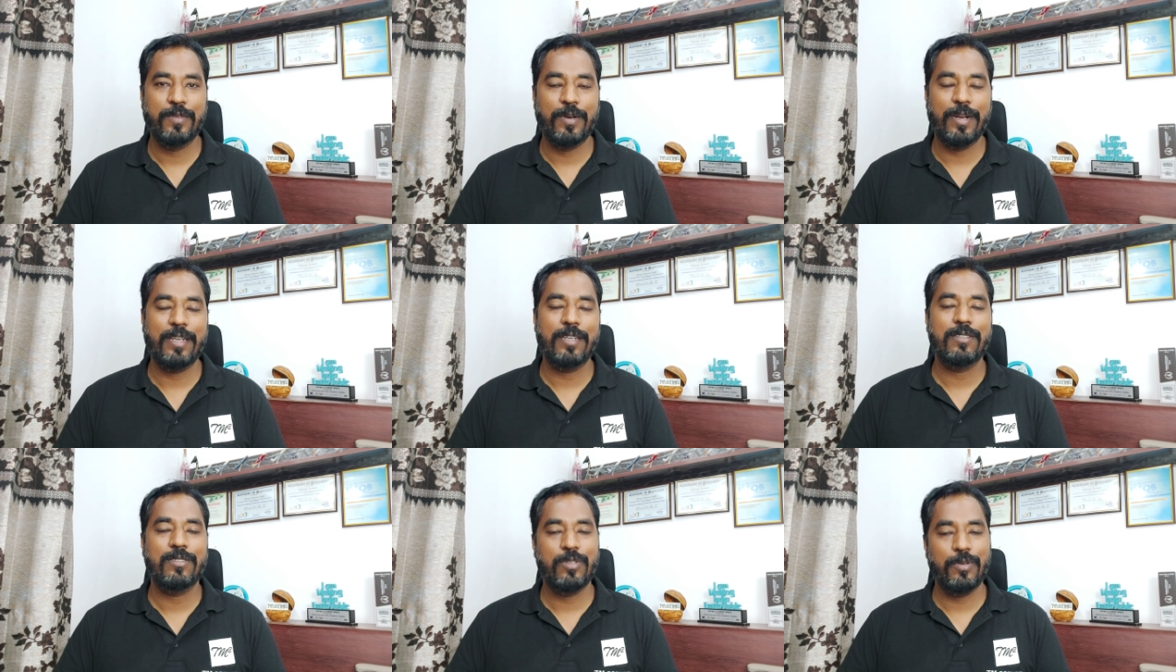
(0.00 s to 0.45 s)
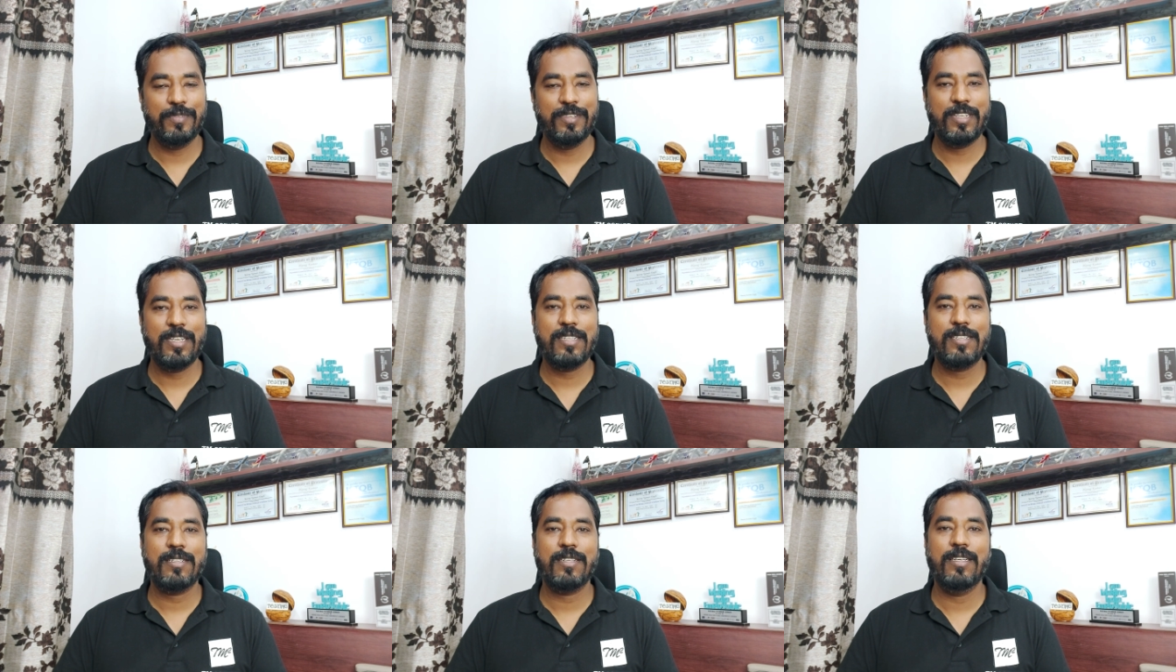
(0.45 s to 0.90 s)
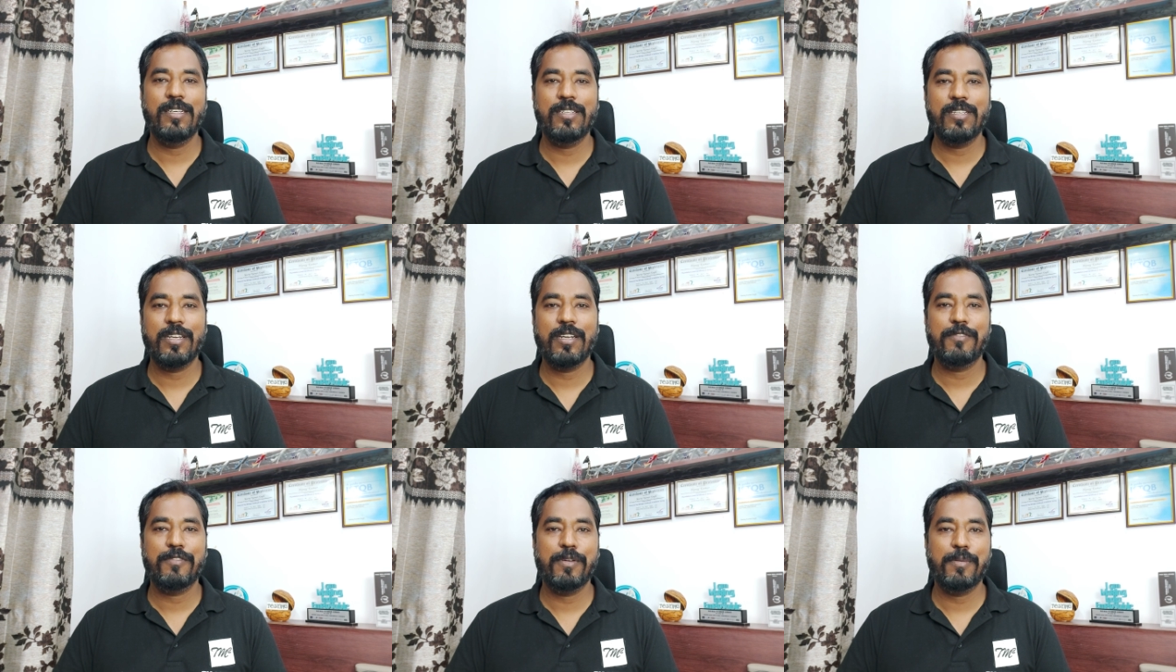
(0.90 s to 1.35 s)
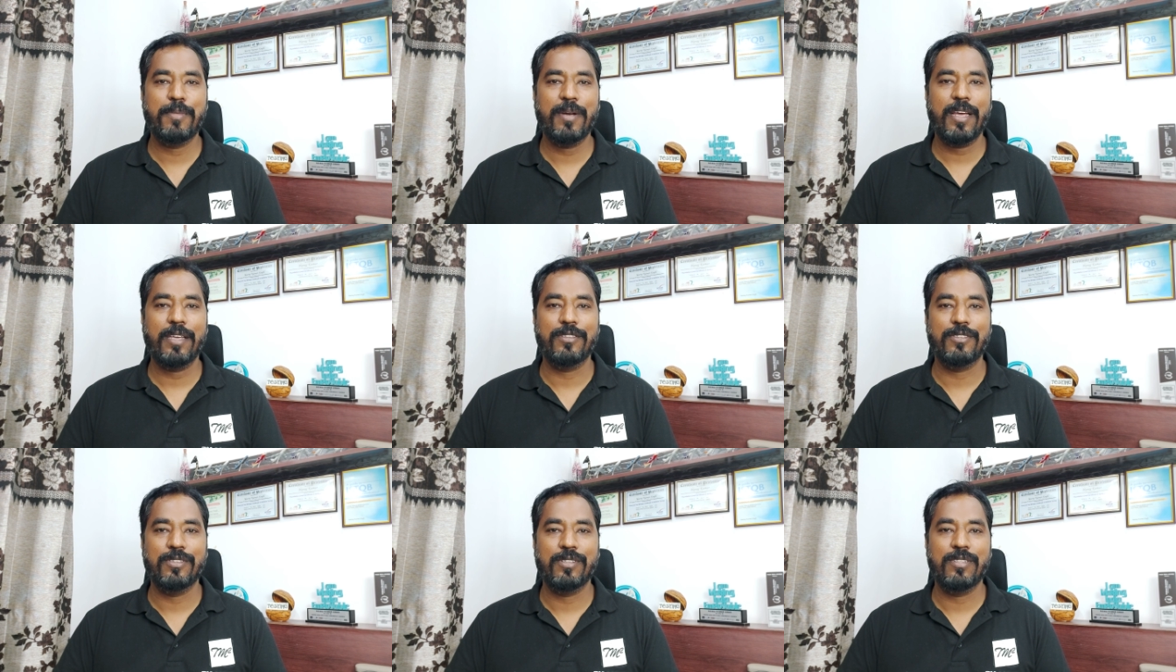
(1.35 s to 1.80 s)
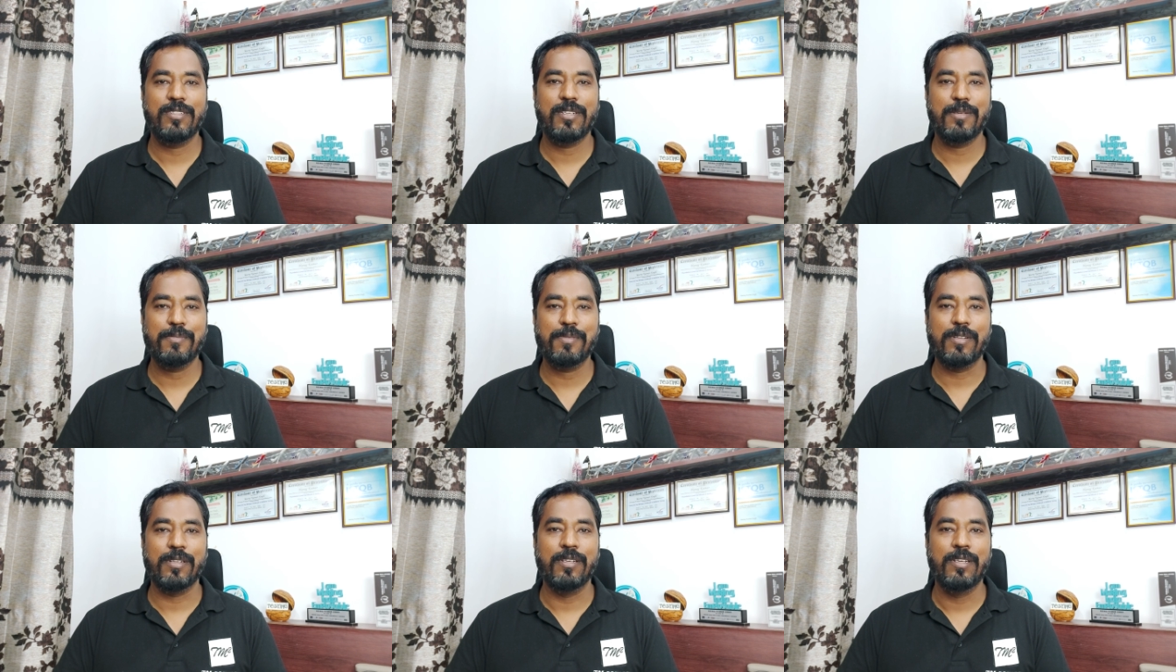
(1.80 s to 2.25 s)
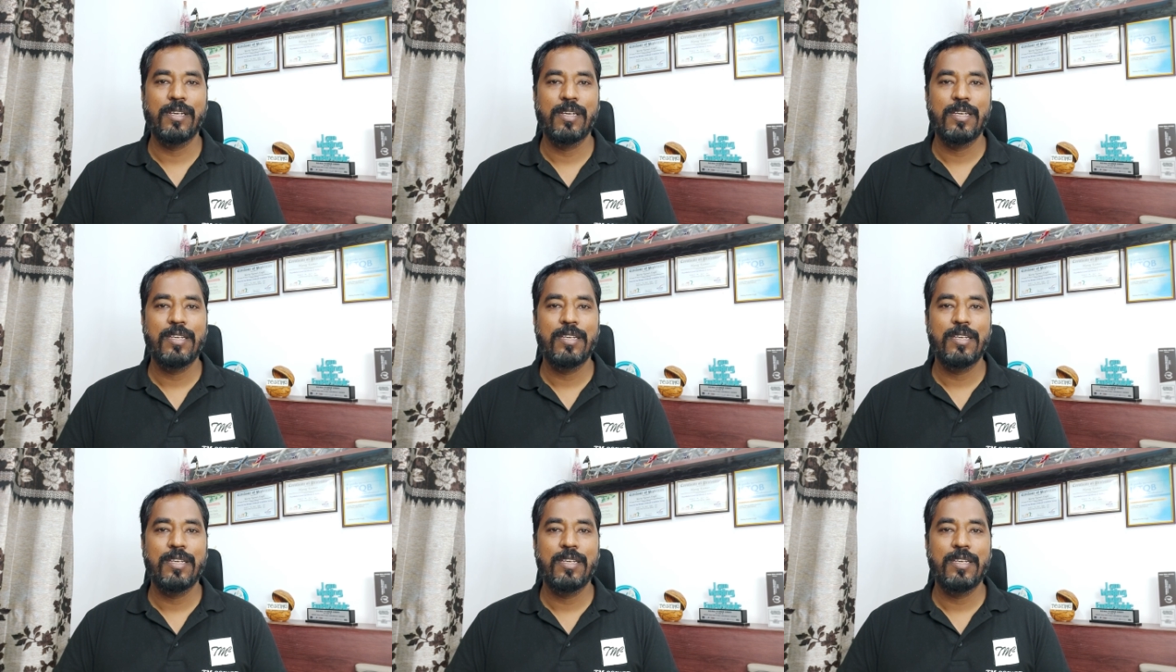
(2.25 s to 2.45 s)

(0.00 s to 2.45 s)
right? So we test each and every branch, simple.